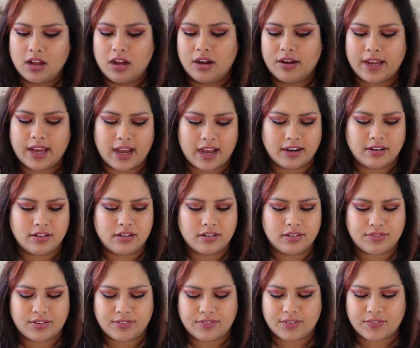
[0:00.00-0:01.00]
Okay, I don't know
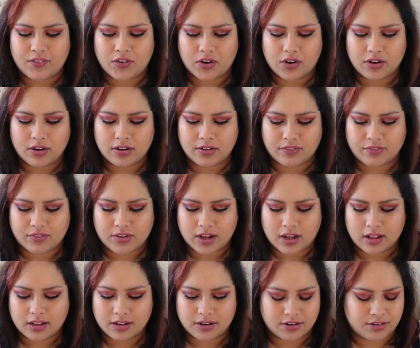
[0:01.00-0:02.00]
if I've ever heard of
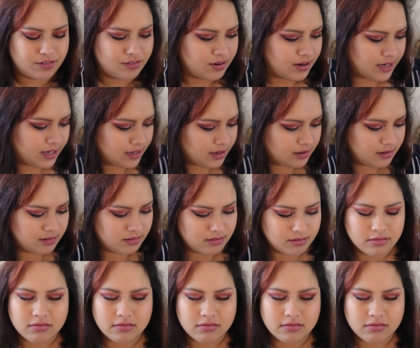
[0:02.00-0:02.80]
Colored Raine.